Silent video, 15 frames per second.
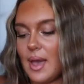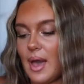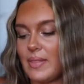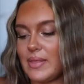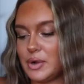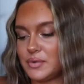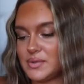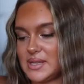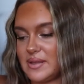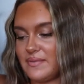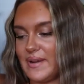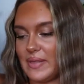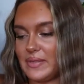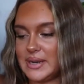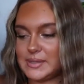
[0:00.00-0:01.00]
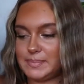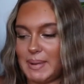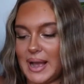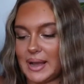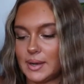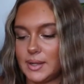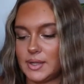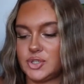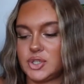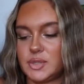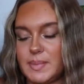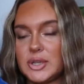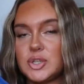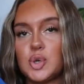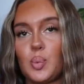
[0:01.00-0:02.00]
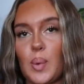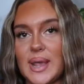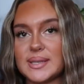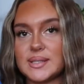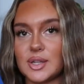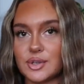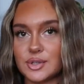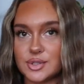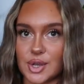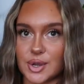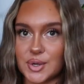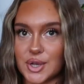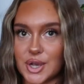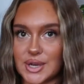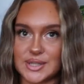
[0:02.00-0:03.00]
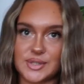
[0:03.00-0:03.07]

And then obviously the fact that it's backless just makes your waist look so good.